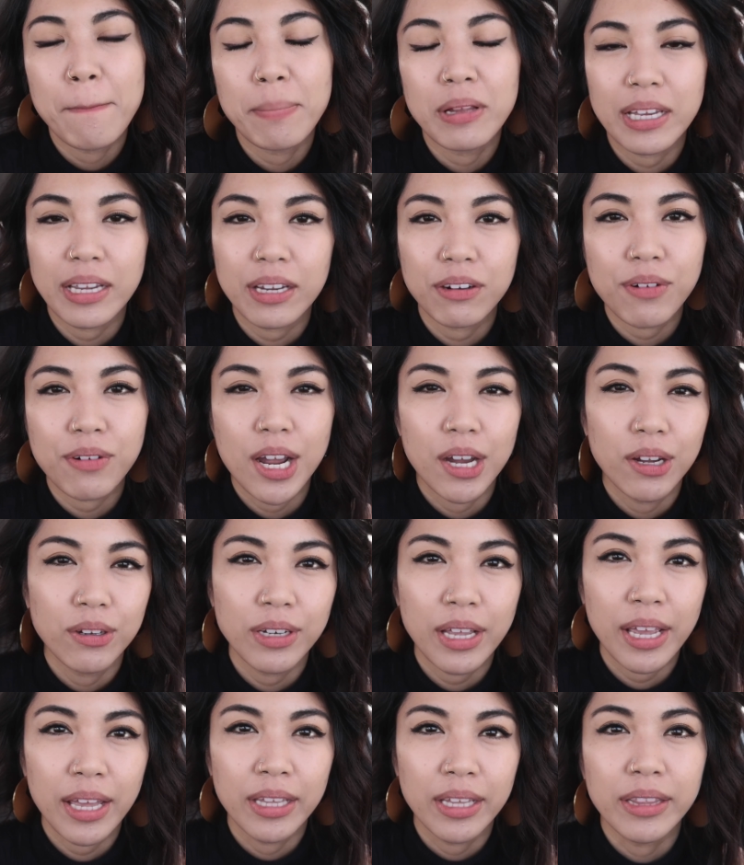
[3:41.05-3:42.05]
play
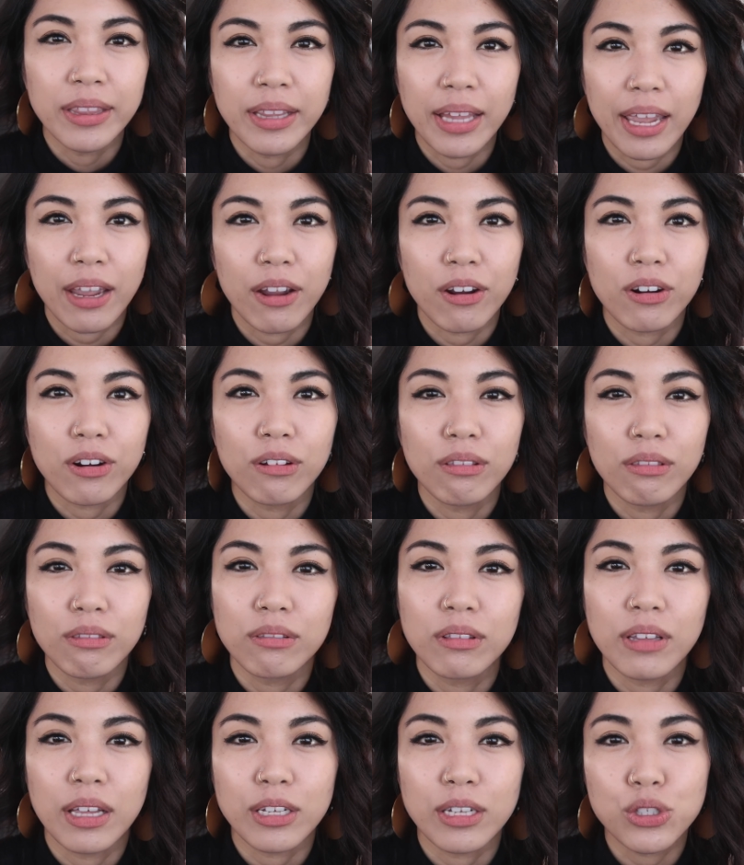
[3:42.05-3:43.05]
around and layer
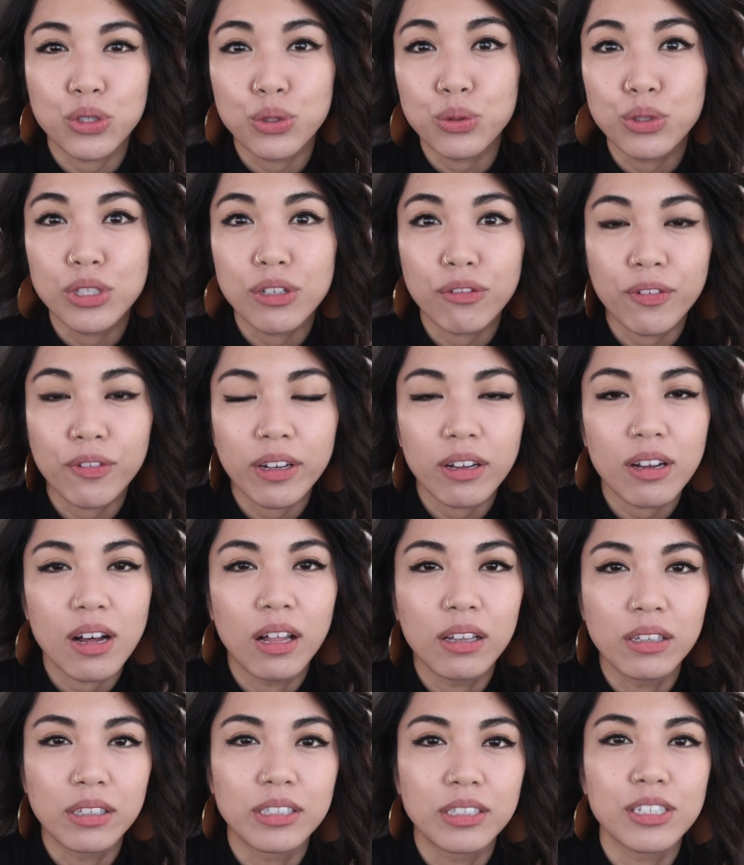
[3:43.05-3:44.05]
like 2 different
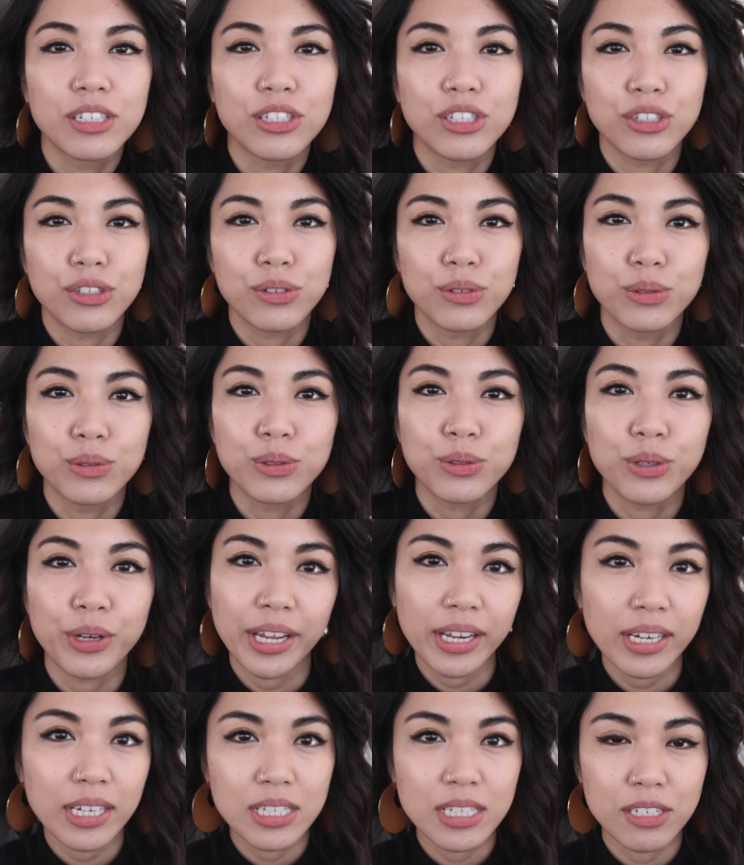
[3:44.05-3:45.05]
colors to
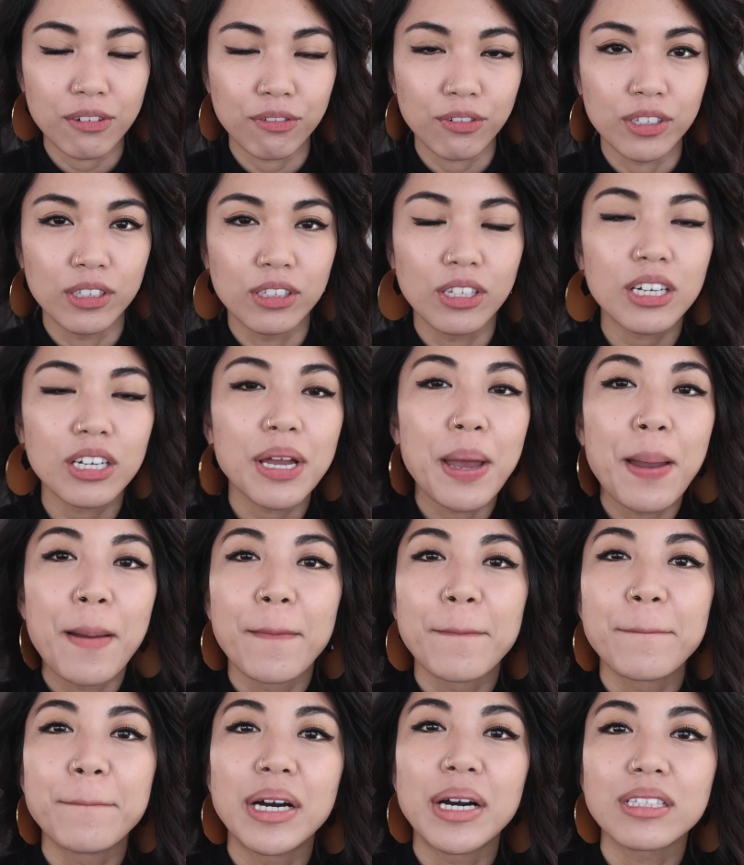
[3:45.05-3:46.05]
create a different look.
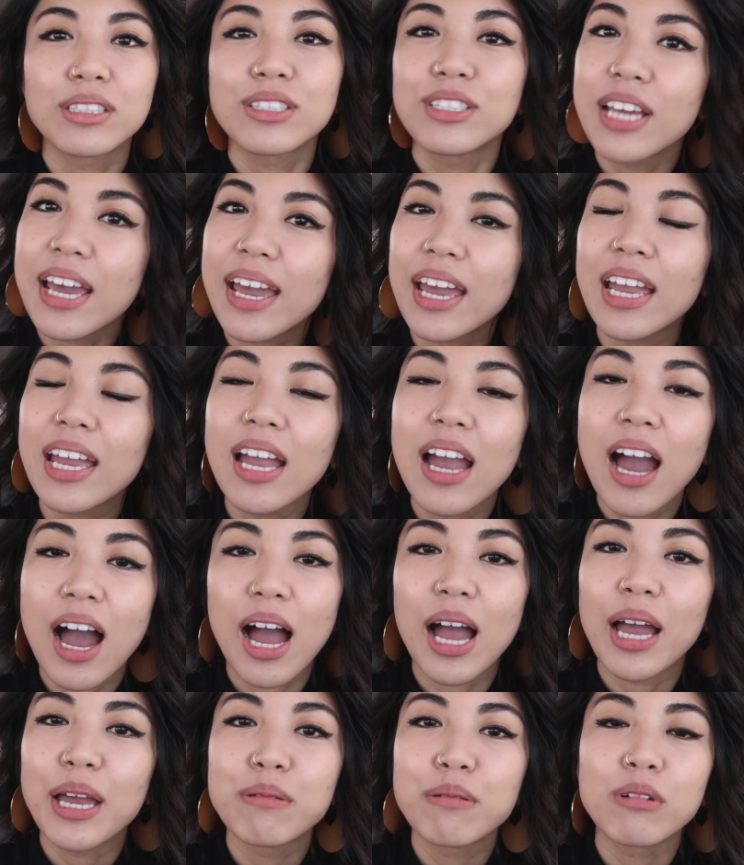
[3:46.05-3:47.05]
But today
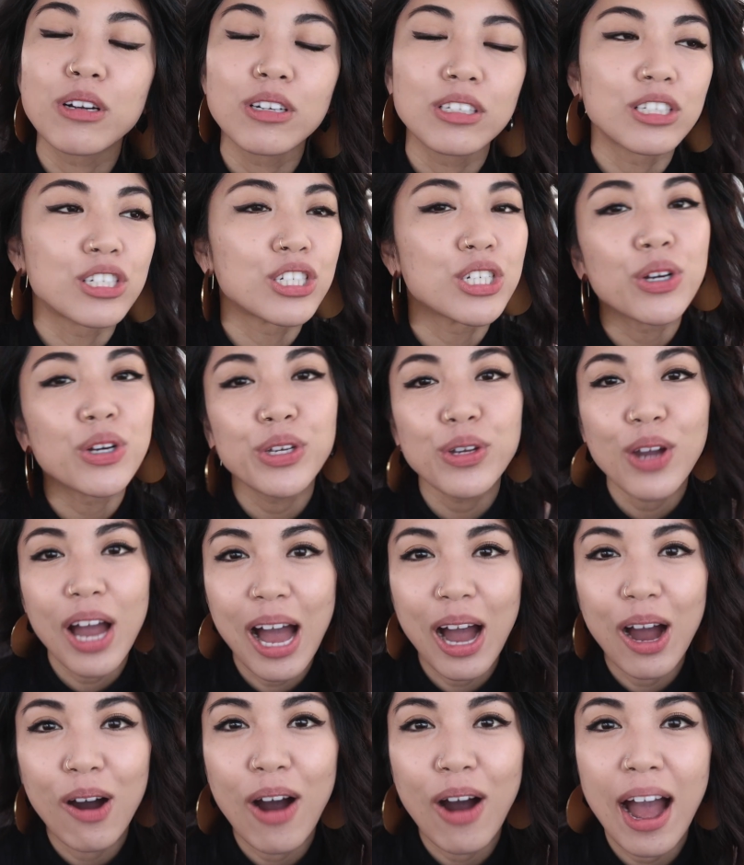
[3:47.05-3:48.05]
I am going to show you
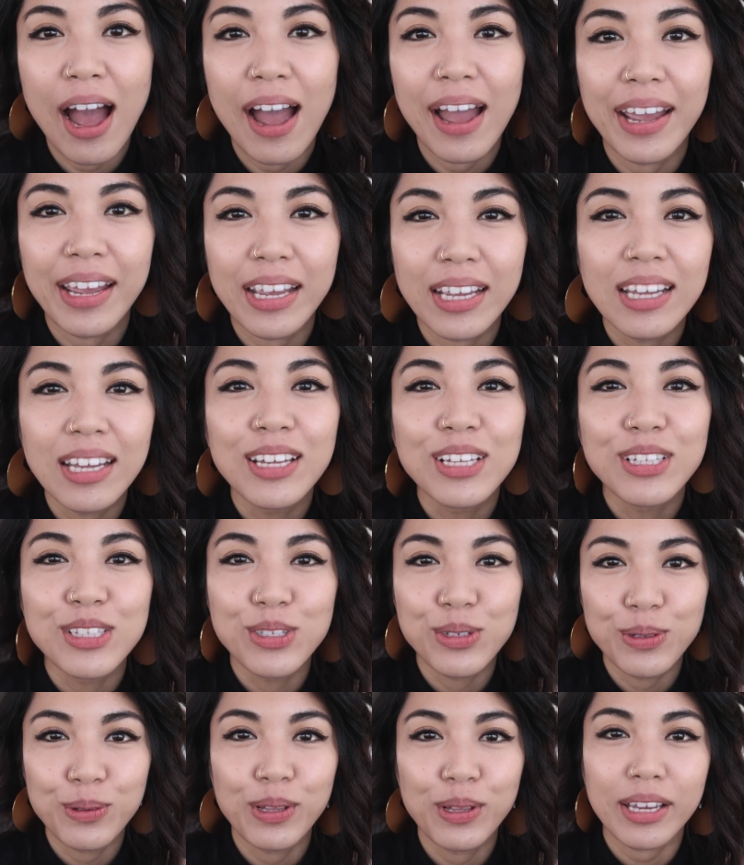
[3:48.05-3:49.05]
how I
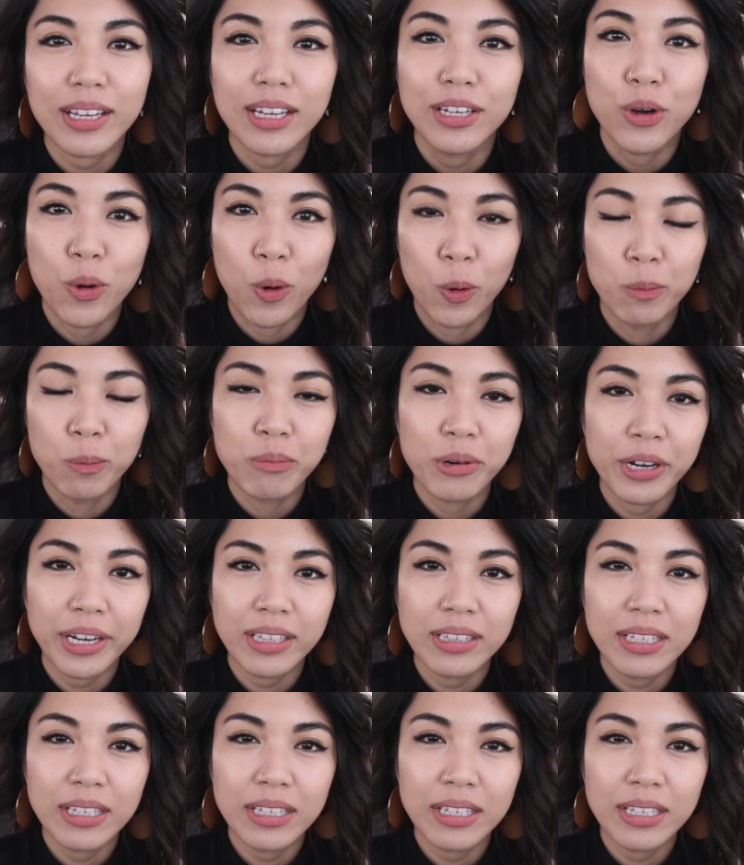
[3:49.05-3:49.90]
do like an ombre